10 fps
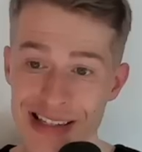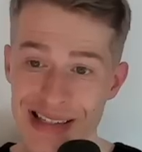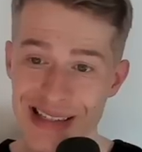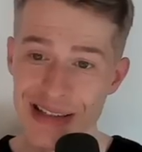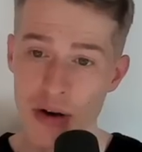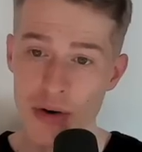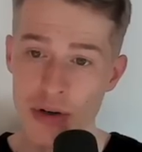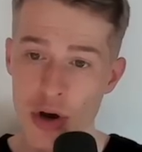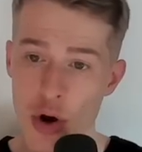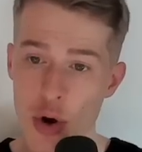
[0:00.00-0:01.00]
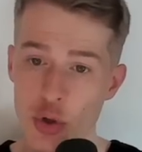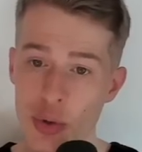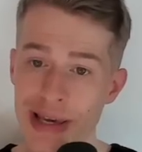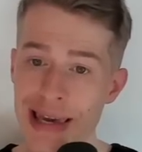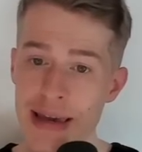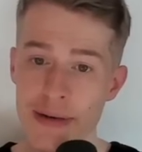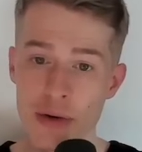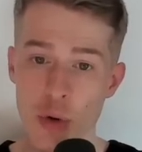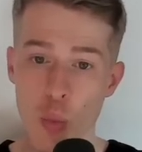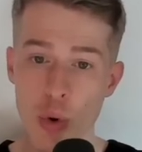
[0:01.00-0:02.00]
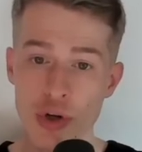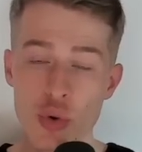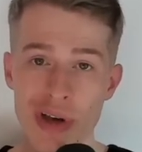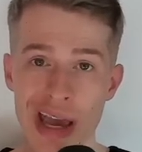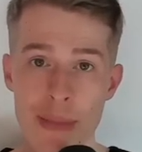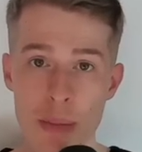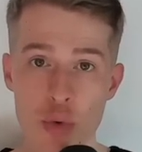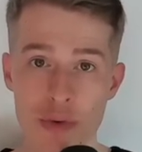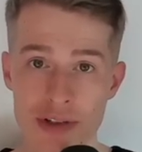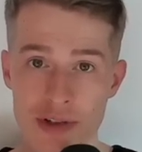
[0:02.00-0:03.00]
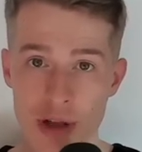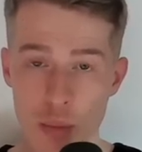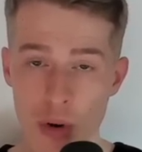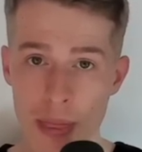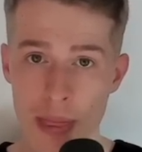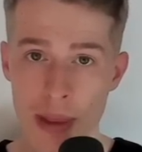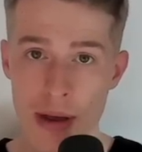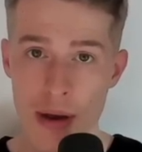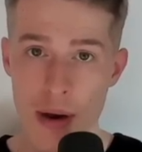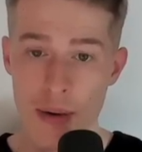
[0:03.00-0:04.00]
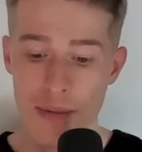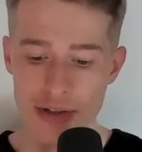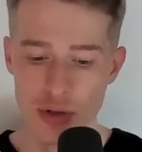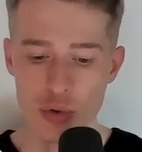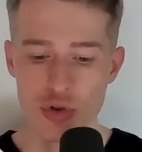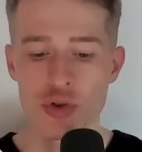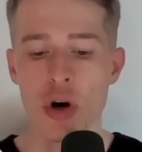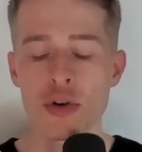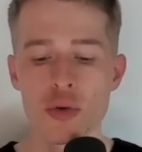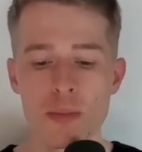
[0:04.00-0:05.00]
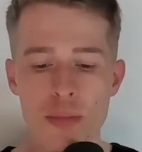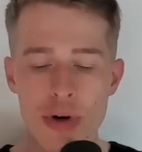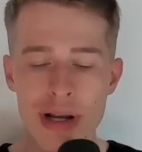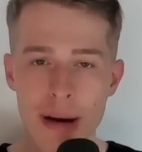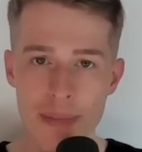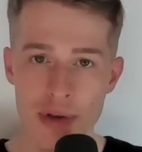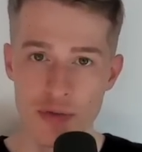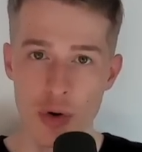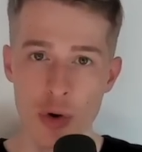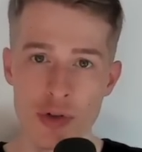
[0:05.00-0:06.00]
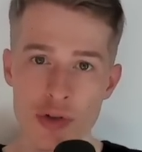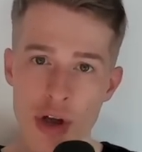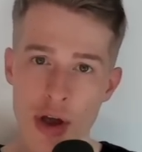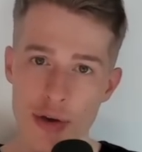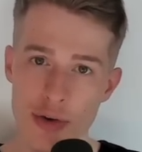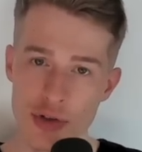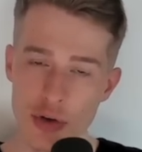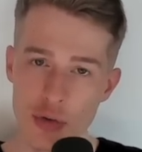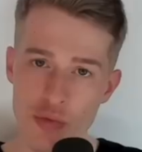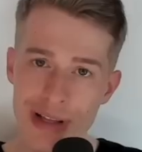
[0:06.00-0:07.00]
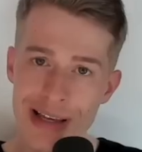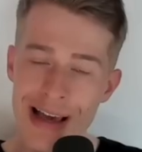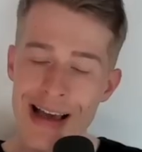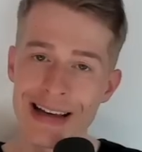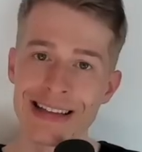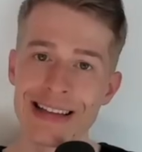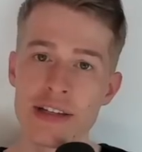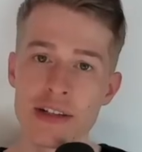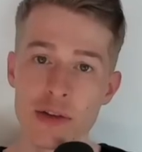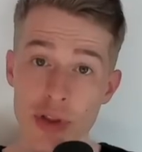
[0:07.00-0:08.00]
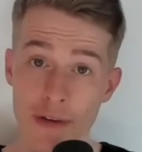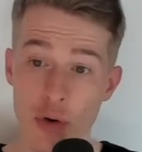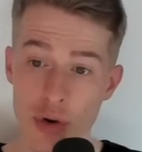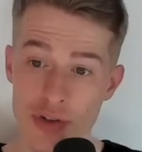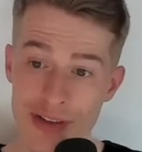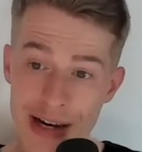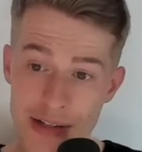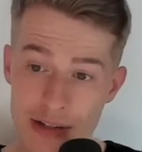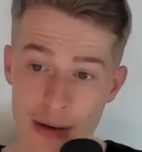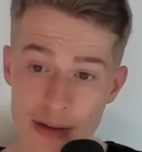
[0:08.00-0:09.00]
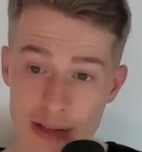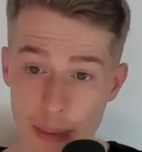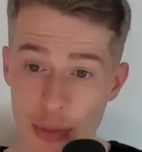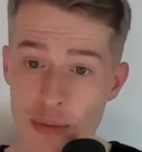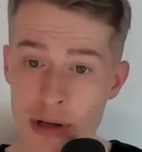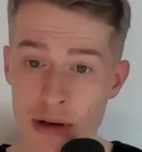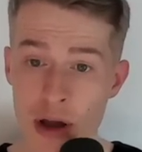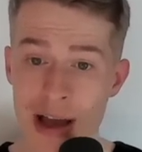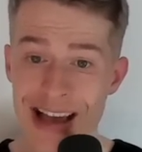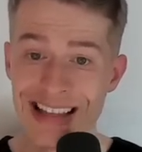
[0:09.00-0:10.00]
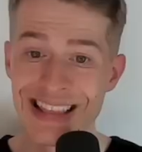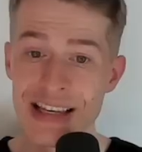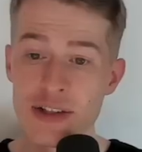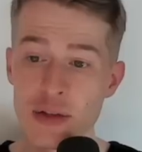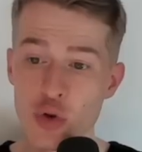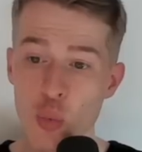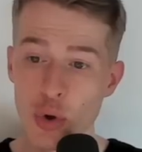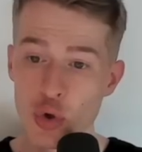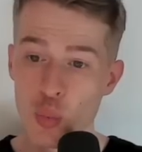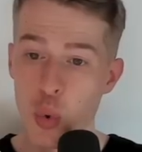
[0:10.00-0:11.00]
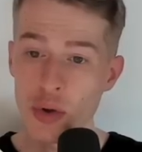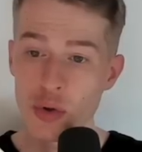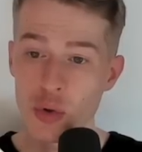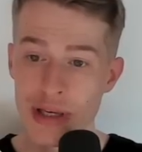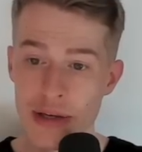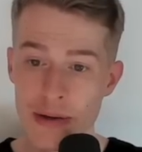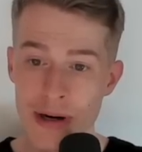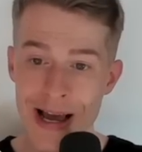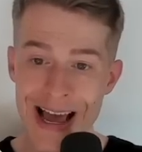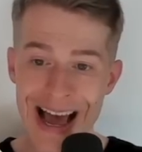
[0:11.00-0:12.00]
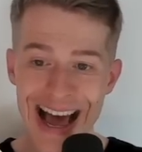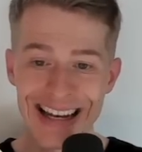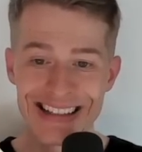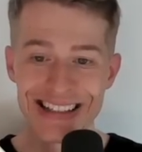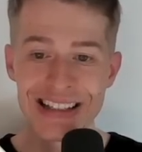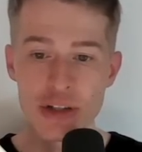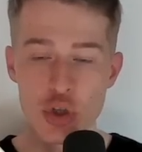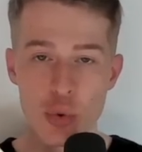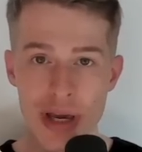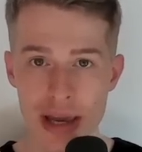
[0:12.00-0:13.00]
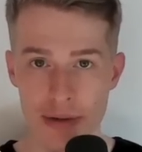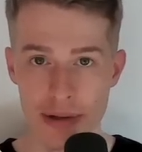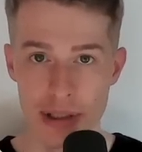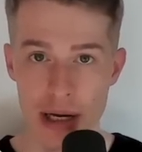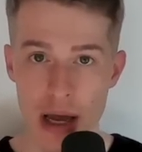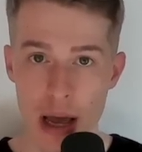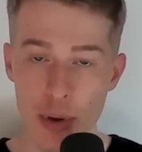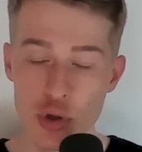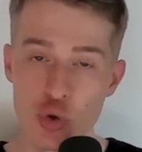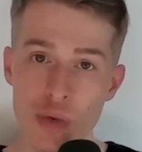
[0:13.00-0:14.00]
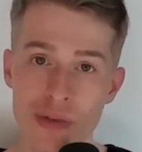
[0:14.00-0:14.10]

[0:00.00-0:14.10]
start to hear what you came up with in step one, right? So you start to bring up this voice, you start to really listen to that voice, and that is step three listen to what you want to hear until you hear it. Because